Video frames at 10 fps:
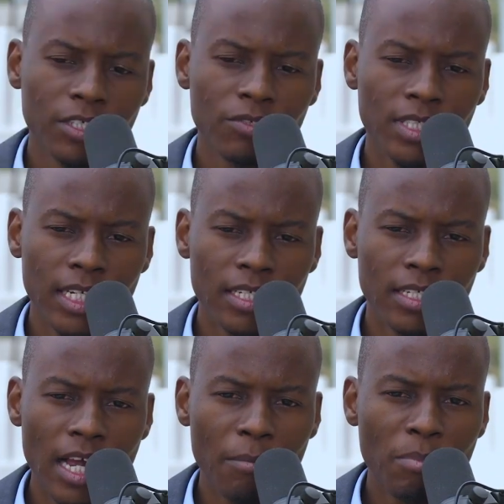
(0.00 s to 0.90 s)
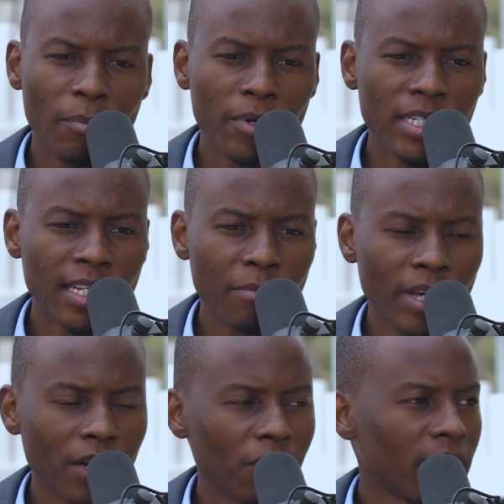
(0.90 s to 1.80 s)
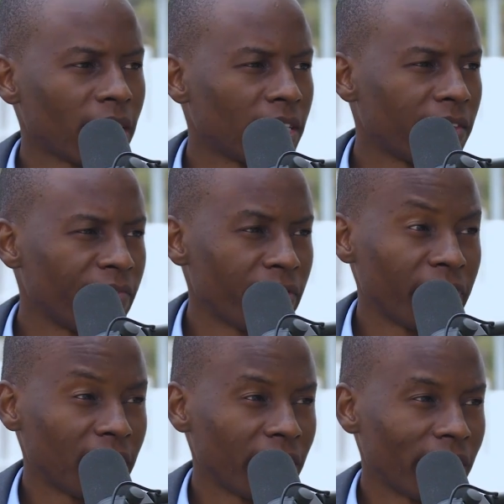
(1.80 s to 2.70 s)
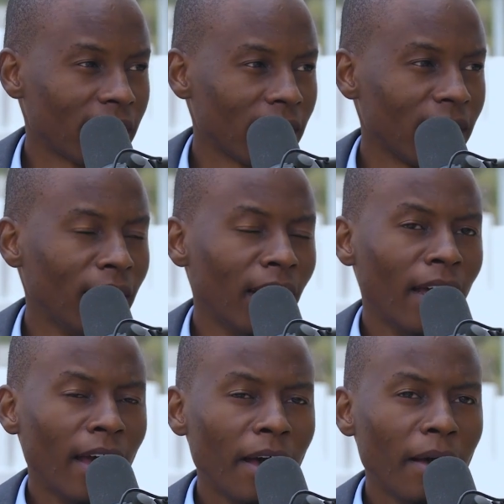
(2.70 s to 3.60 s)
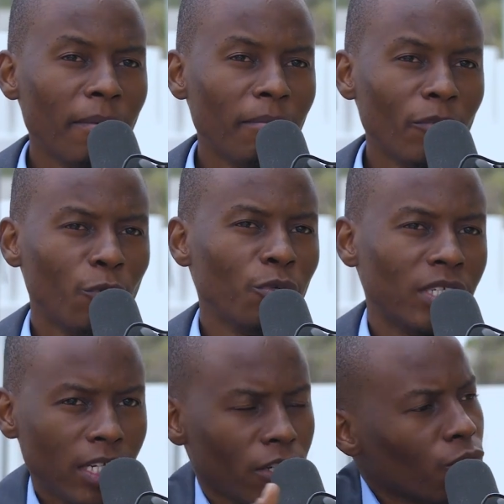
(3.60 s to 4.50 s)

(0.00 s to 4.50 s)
issues that young people in Zambia are not taken very seriously. You said